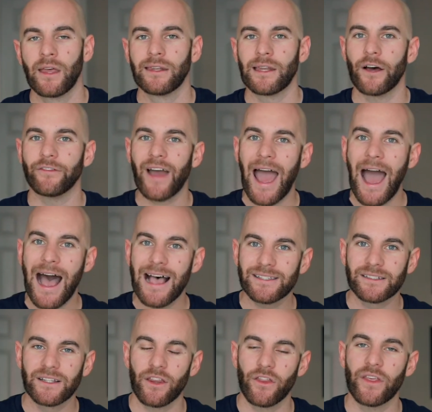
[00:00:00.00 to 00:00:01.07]
Now, I've
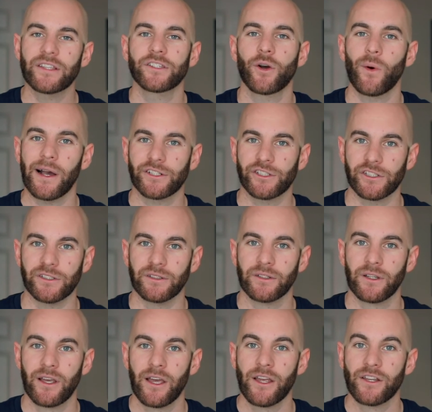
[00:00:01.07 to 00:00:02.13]
asked this
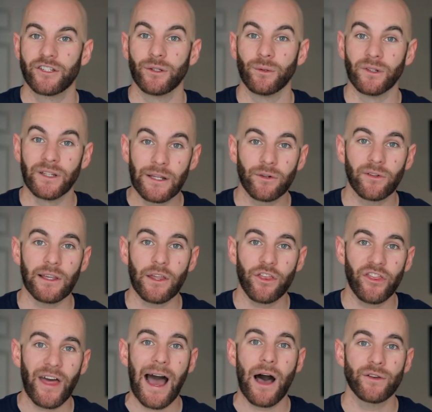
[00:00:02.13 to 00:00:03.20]
question to literally
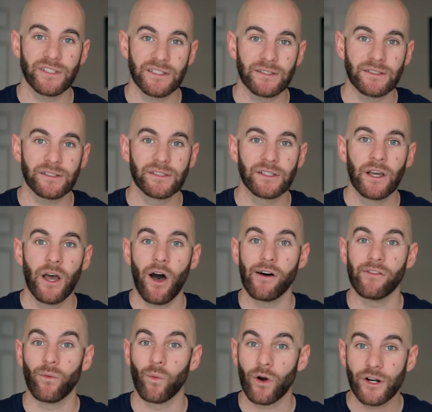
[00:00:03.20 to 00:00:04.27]
thousands
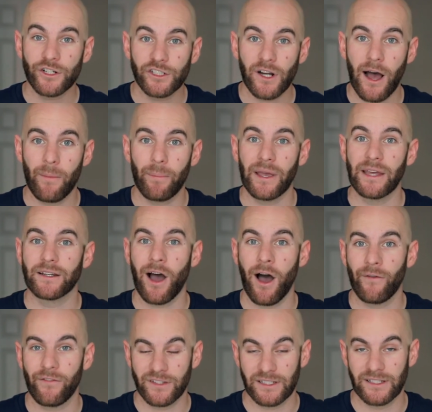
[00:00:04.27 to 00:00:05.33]
of workshop and
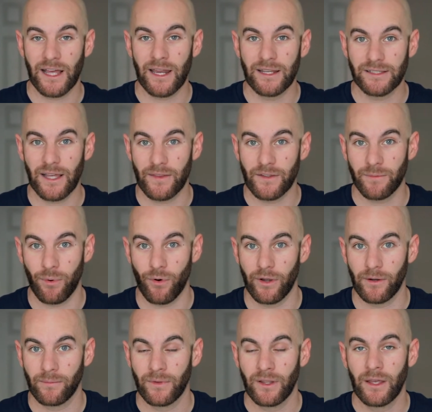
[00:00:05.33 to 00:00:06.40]
conference attendees at this
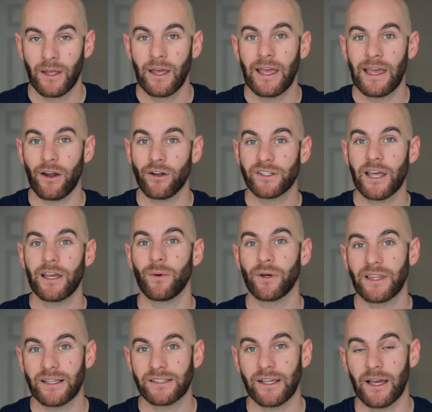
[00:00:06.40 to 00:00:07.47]
point, and I'll tell you what
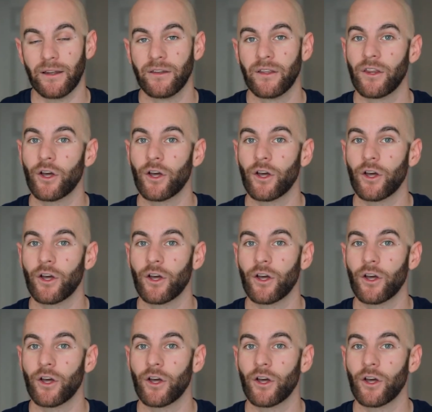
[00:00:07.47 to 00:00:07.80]
they said.